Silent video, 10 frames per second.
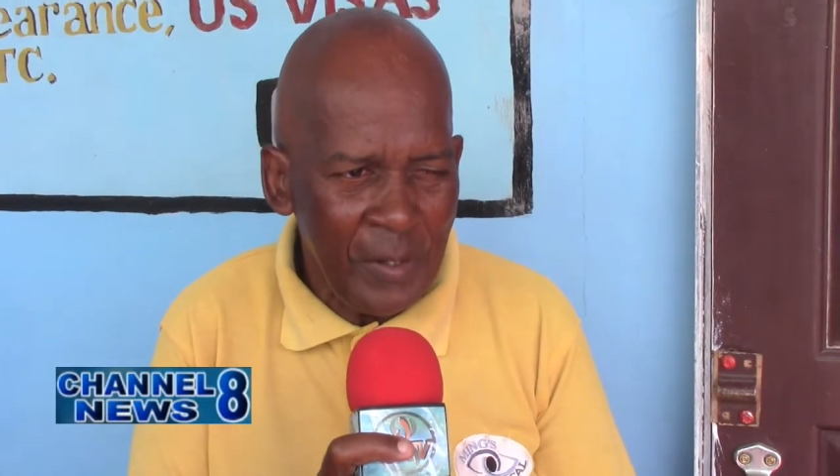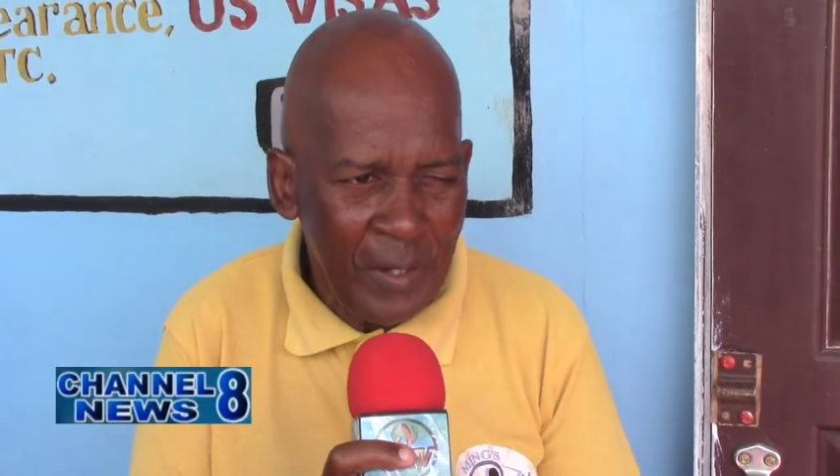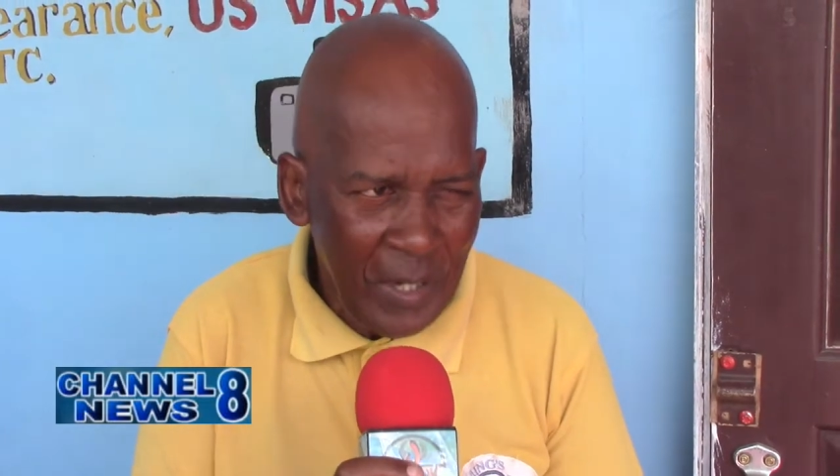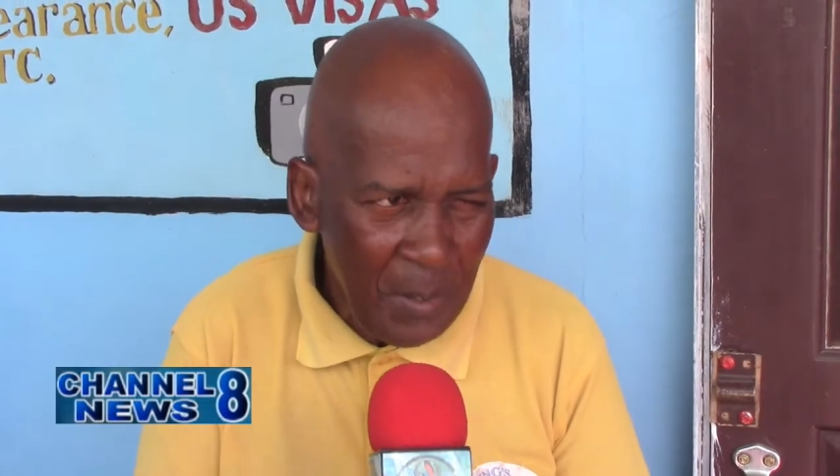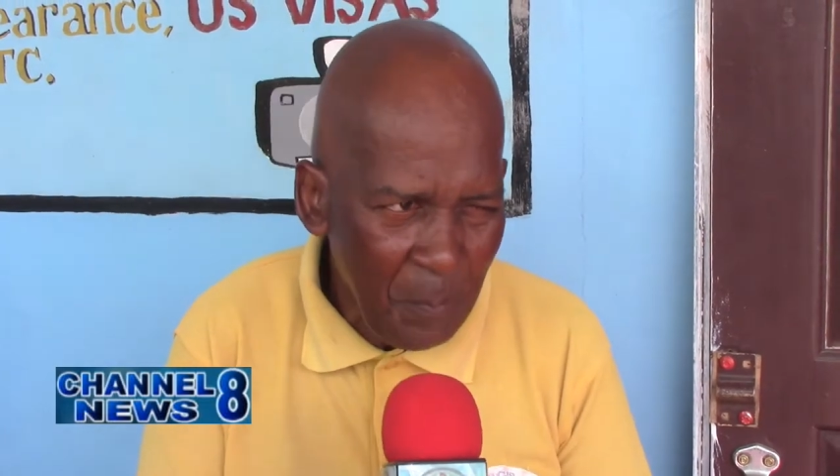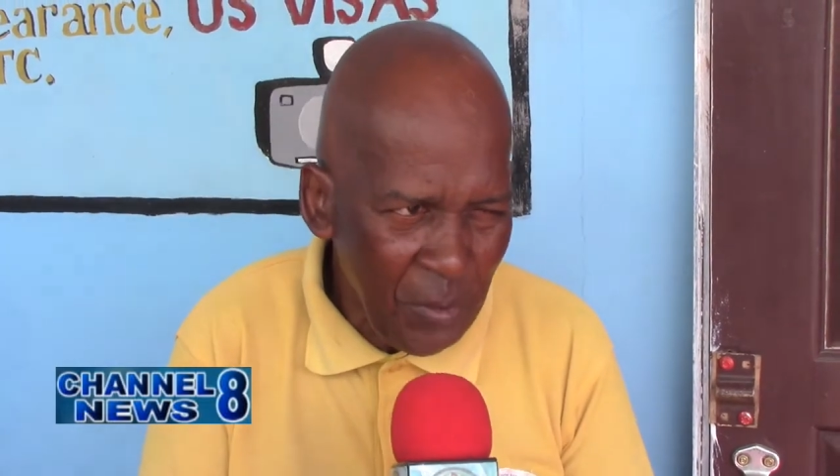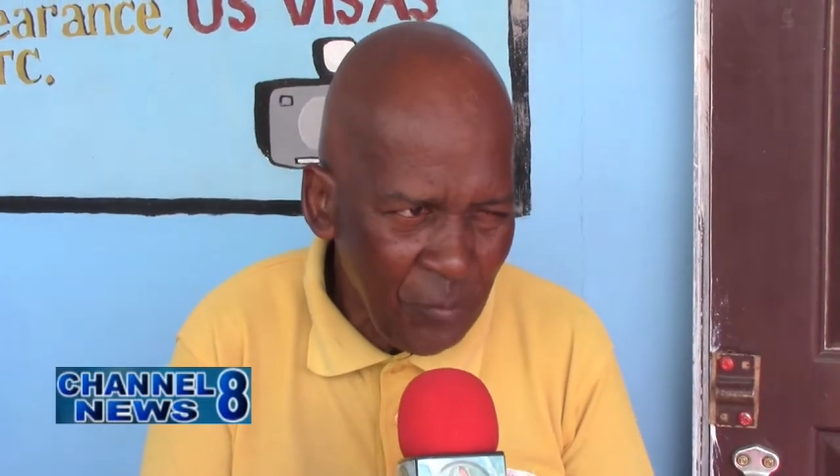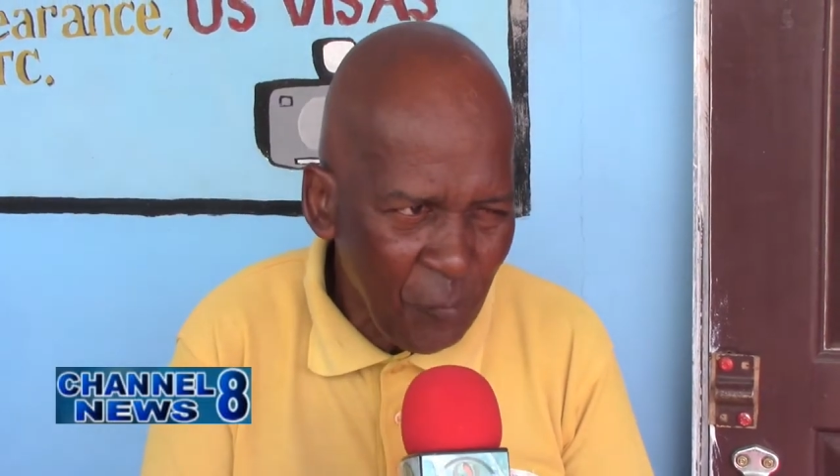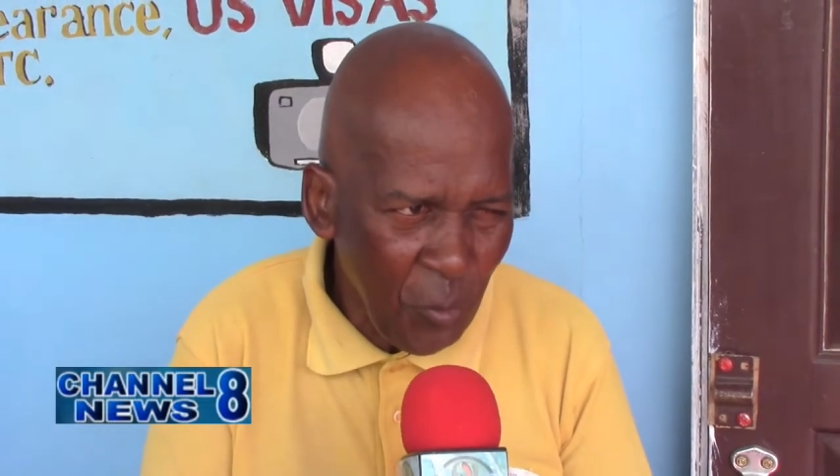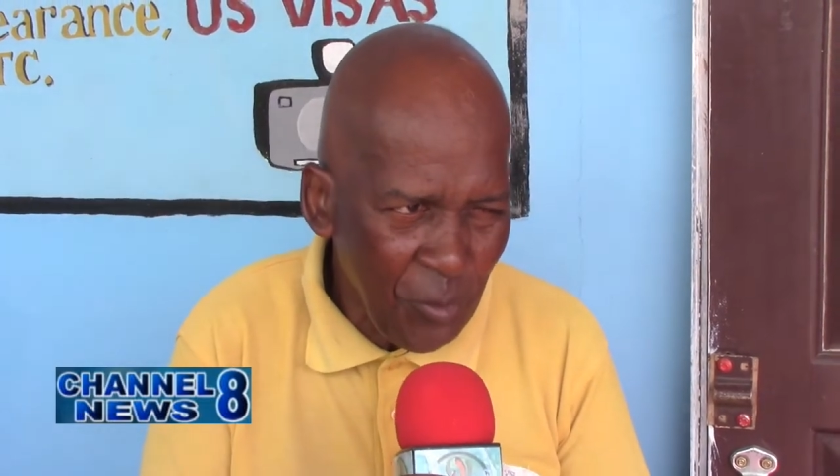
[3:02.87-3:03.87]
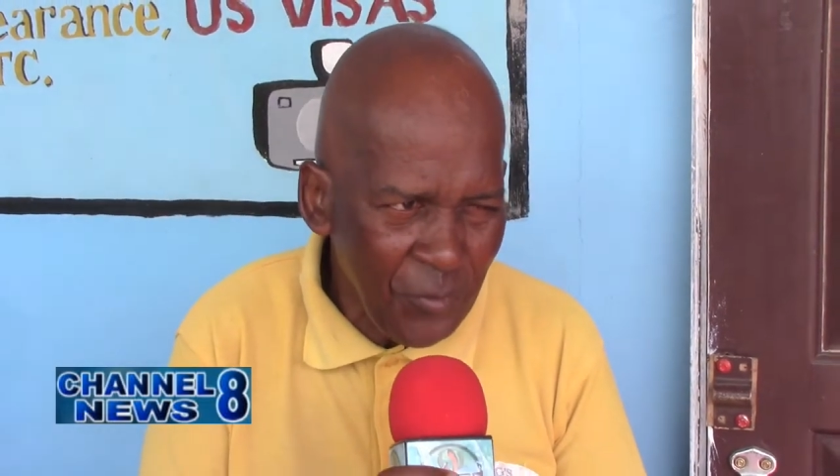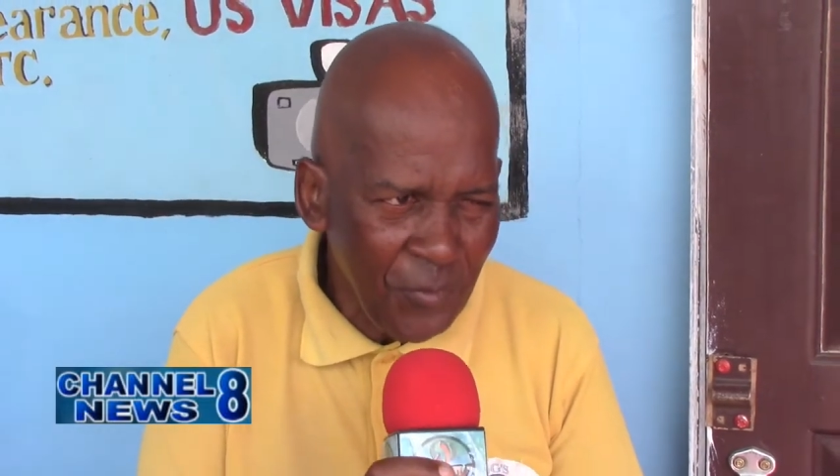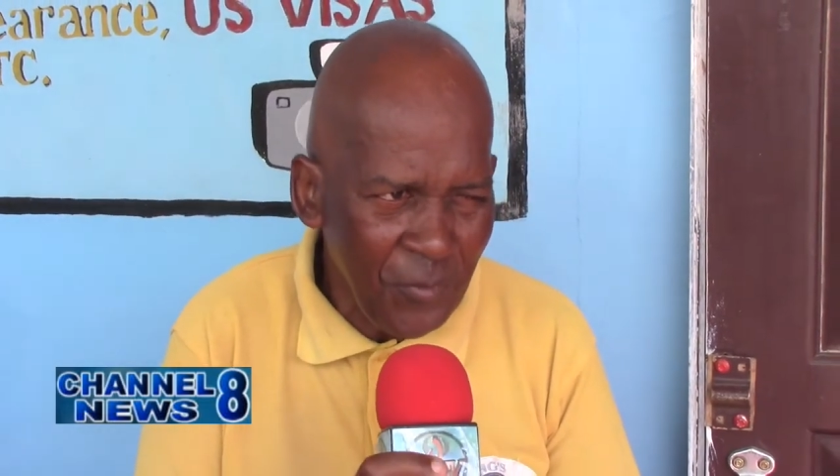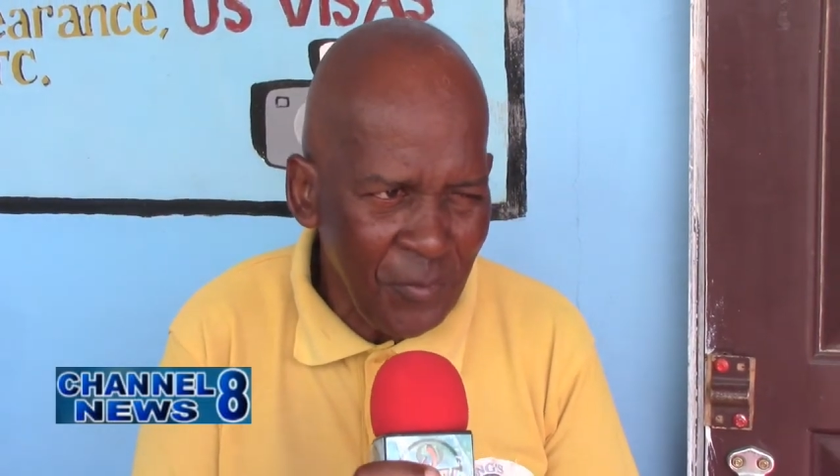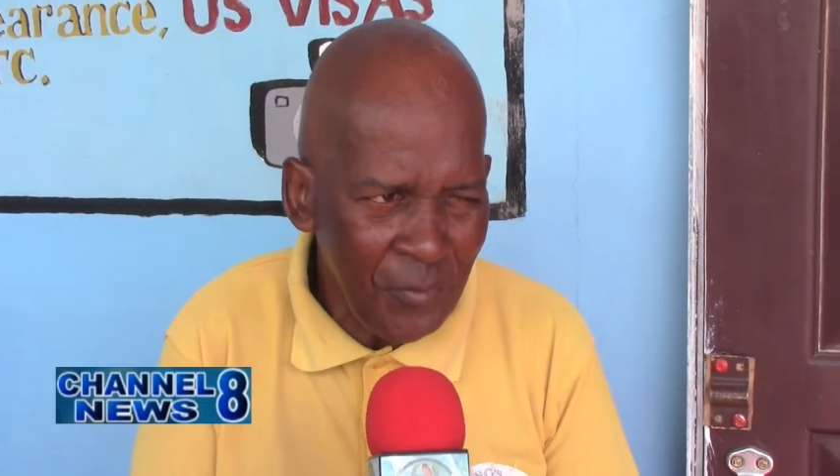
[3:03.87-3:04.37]
Ghana Police
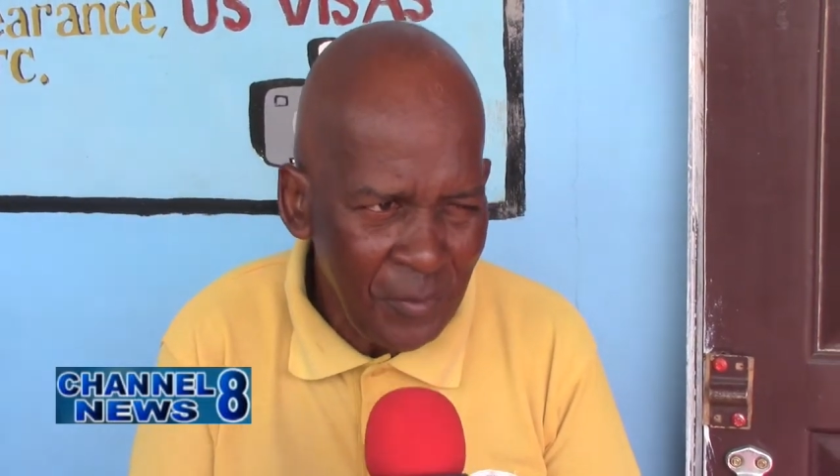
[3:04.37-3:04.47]
Force